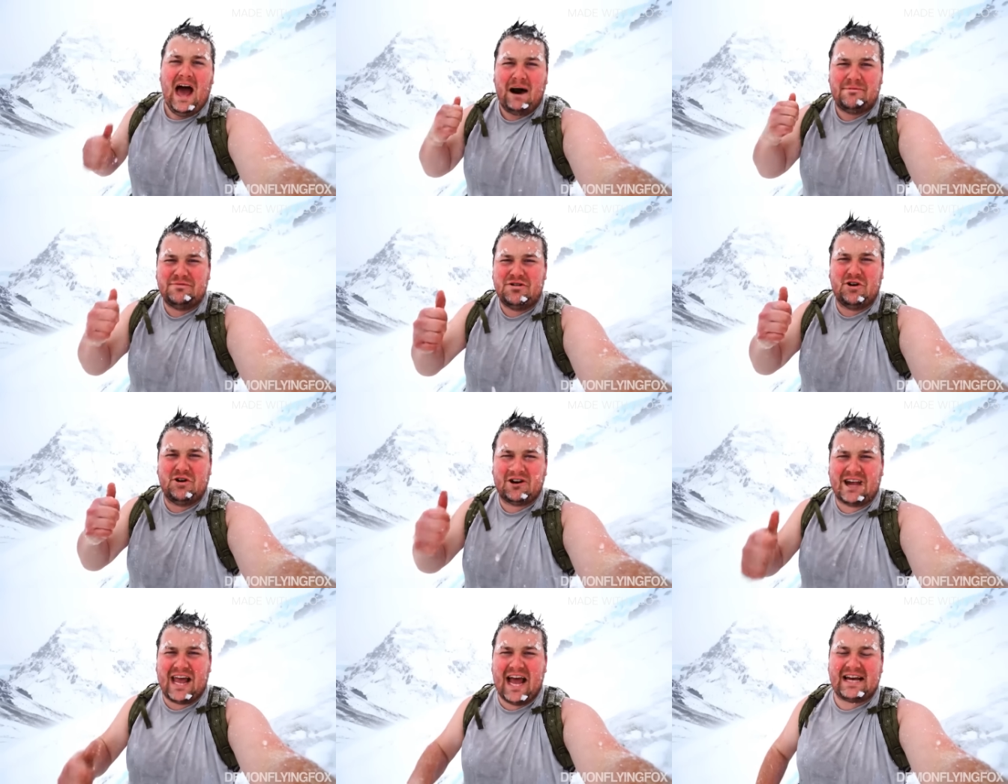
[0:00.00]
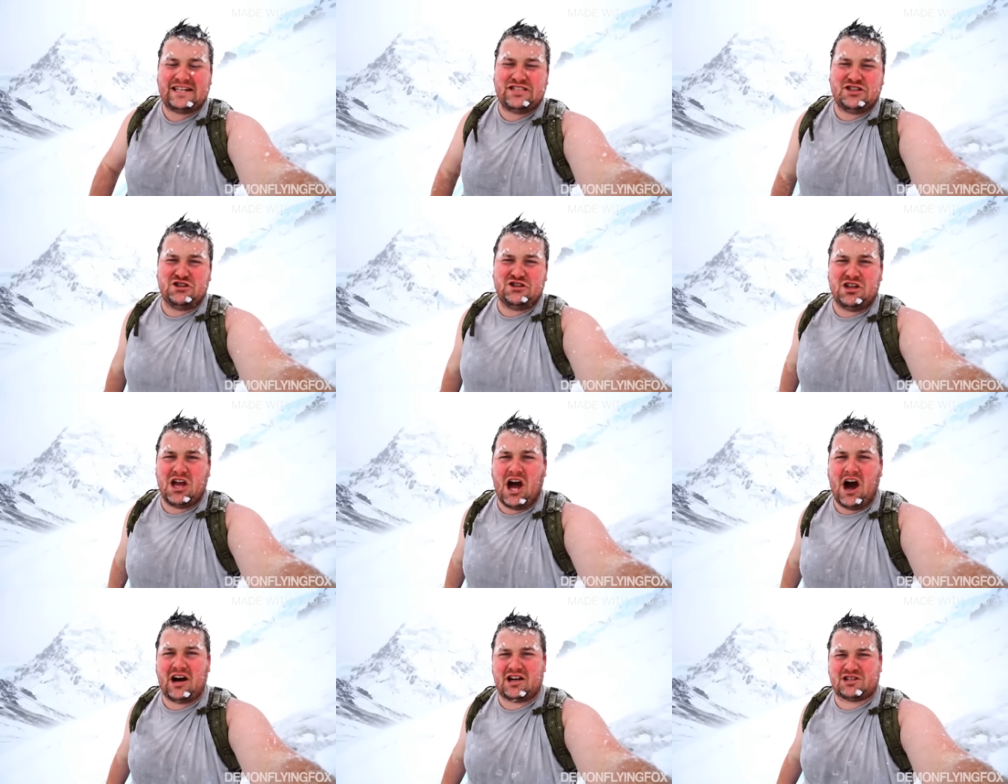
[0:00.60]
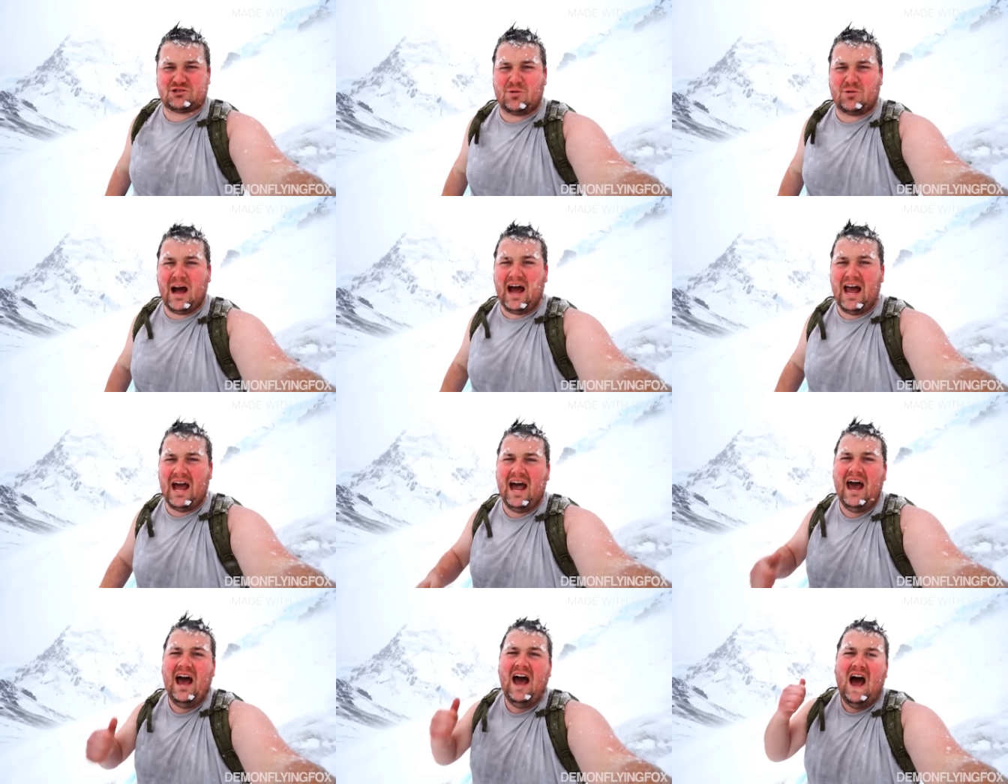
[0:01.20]
I'm doing K2 the honest way.
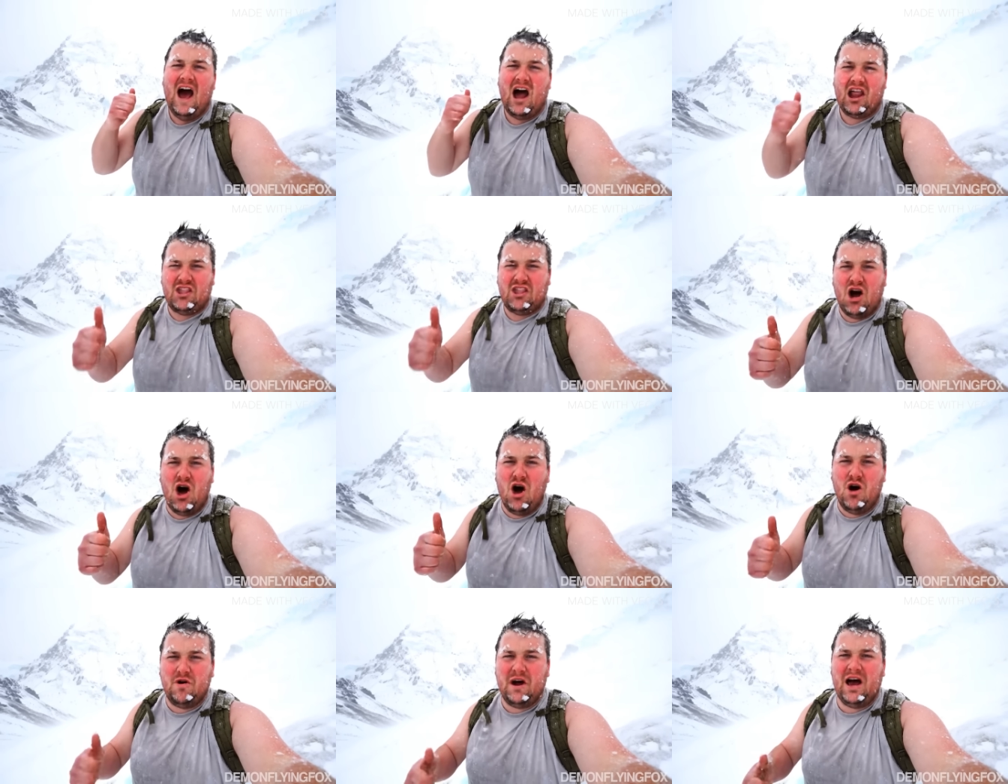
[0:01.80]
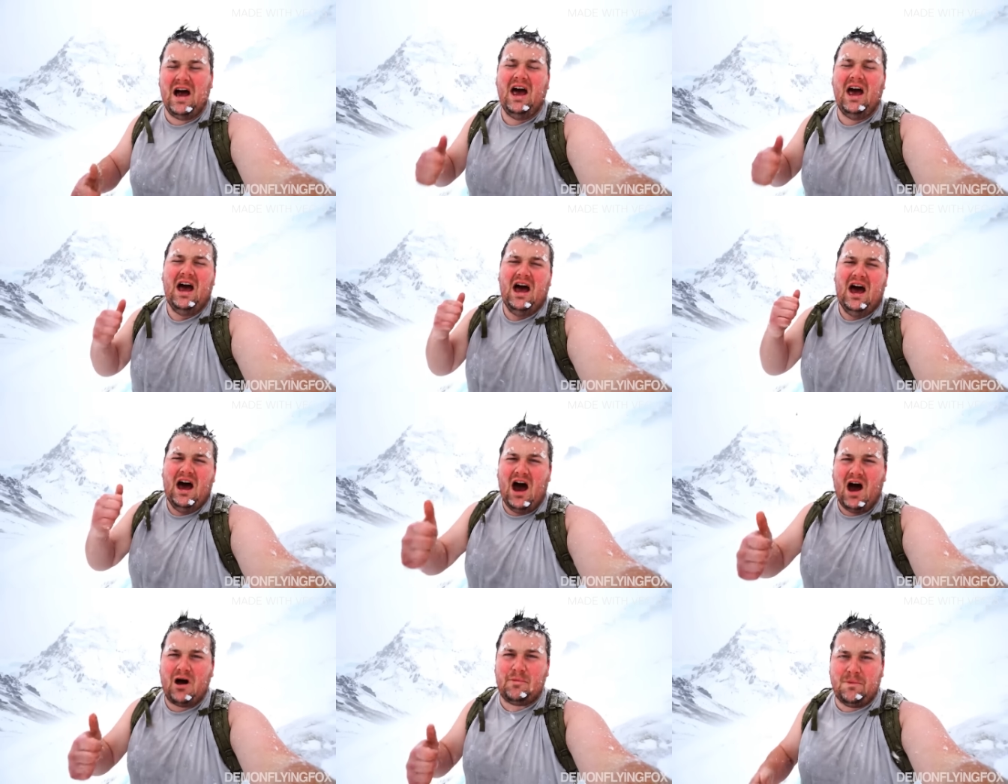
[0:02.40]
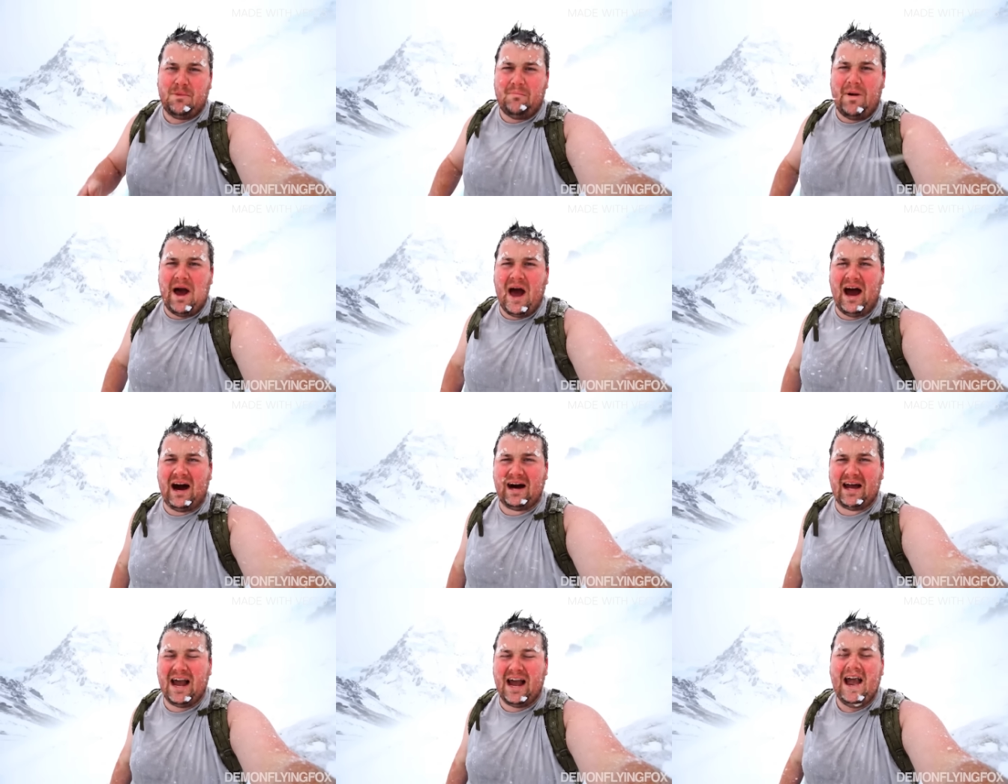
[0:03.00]
Alone,
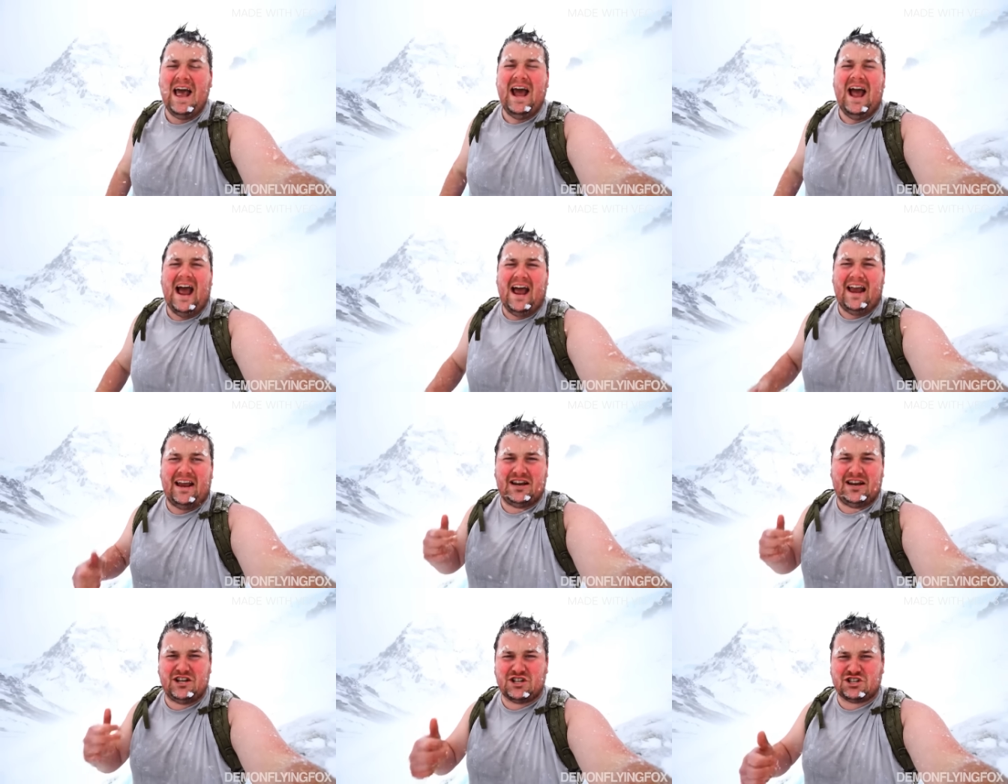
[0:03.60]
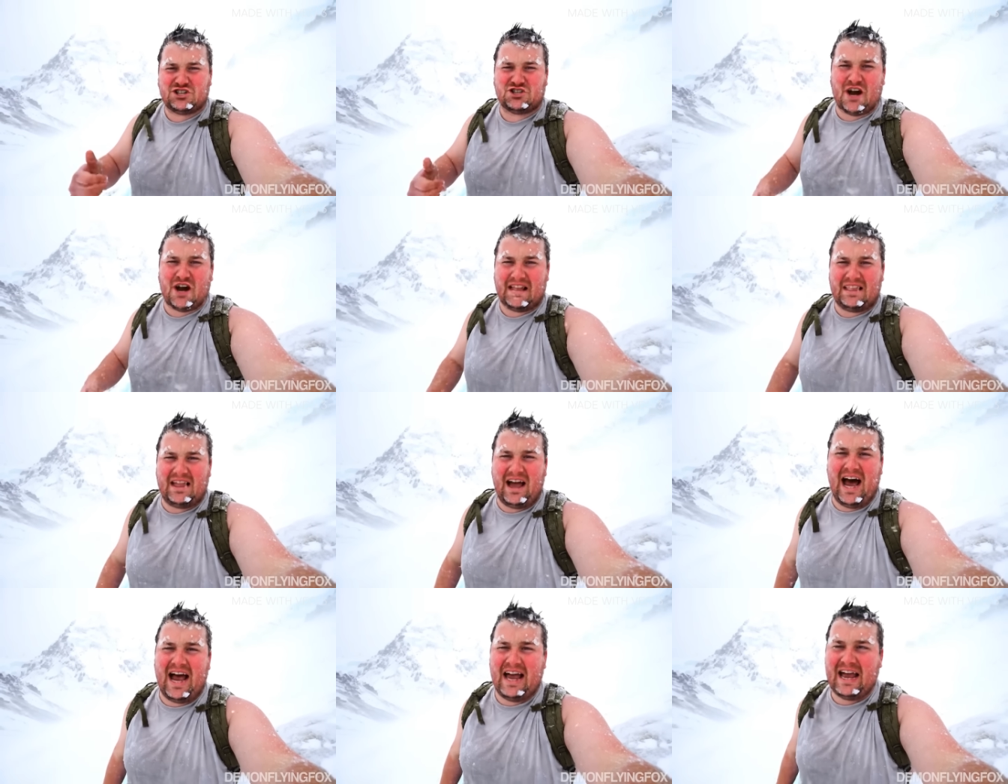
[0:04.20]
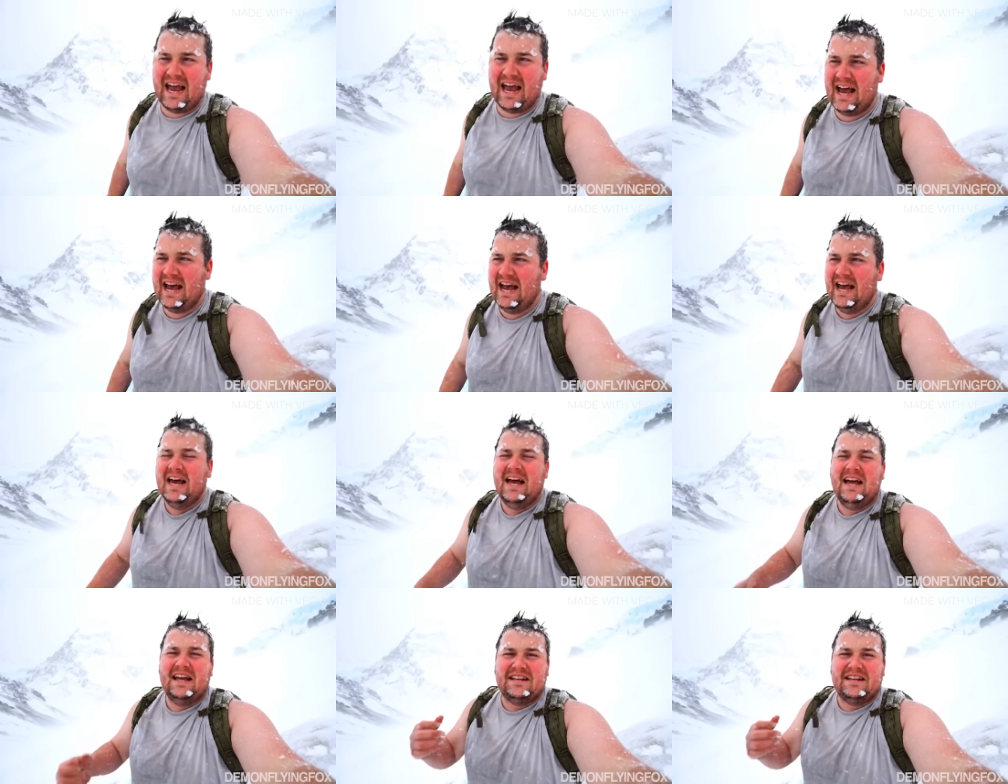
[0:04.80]
unprepared, and in a straight line.
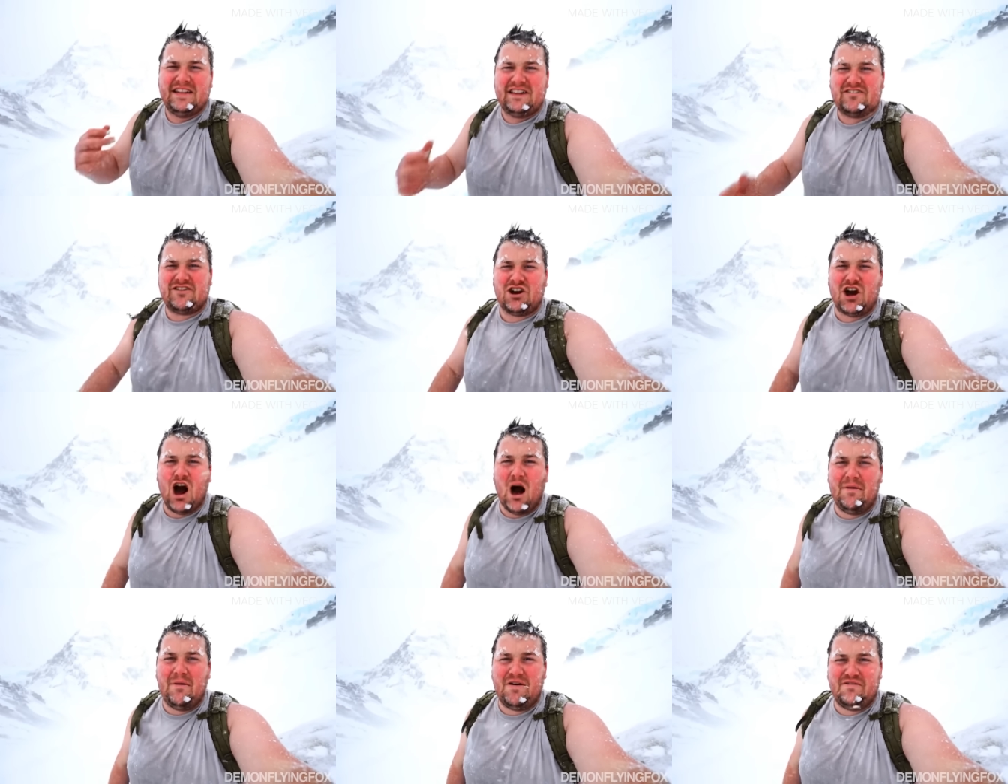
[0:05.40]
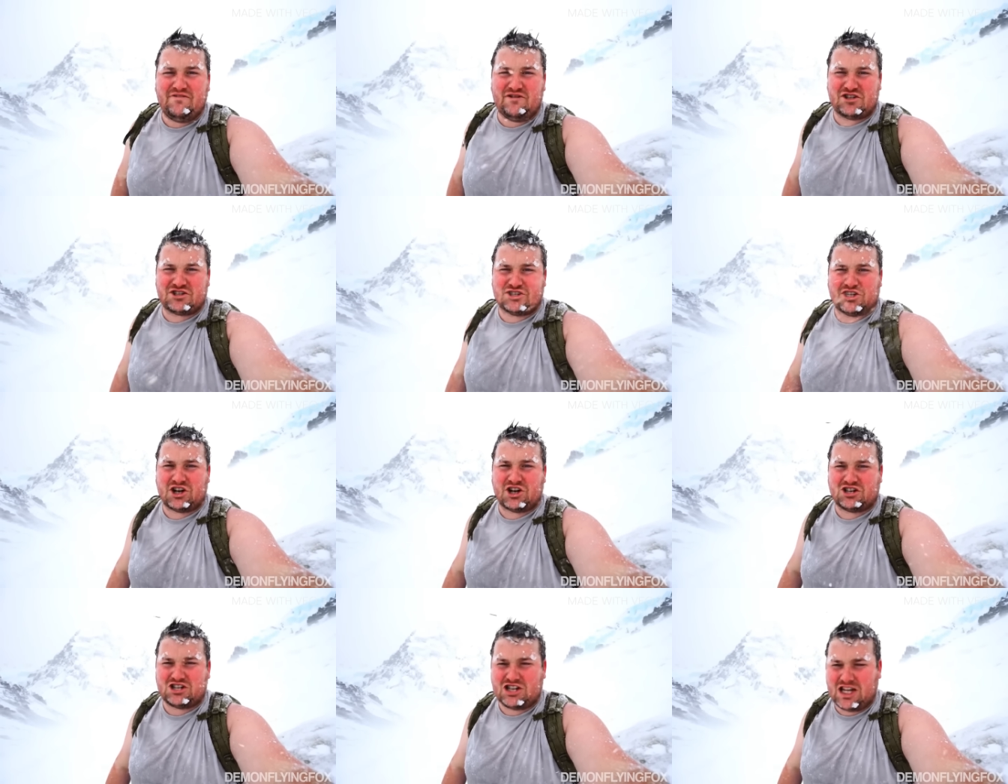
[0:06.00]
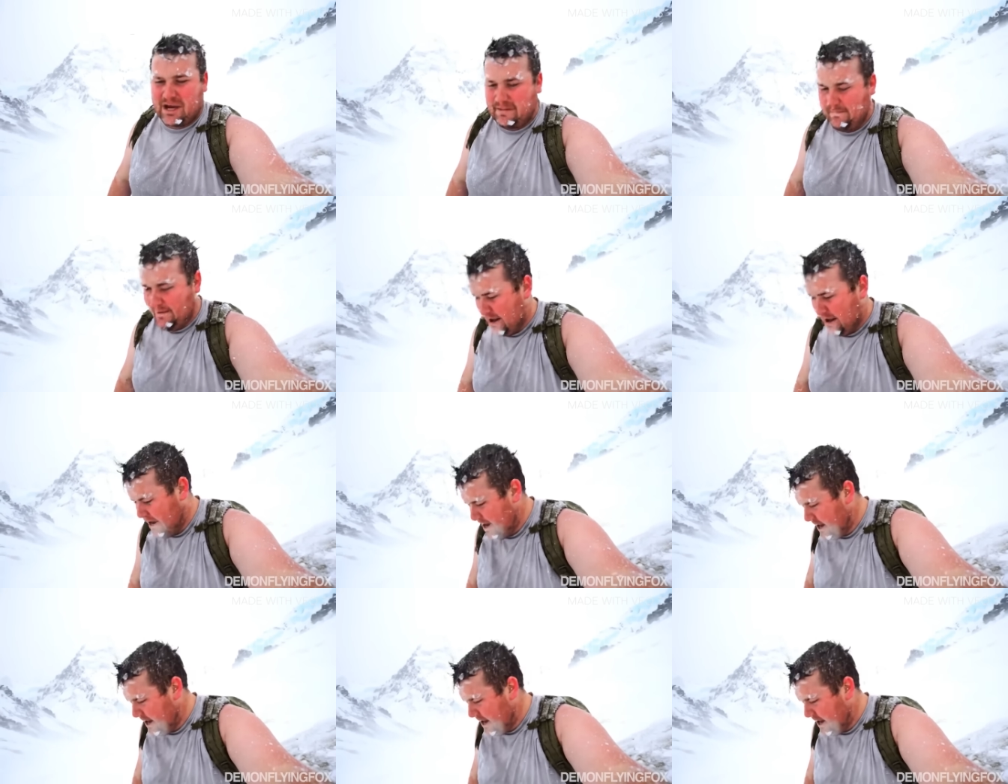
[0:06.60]
Leave a comment for the search team.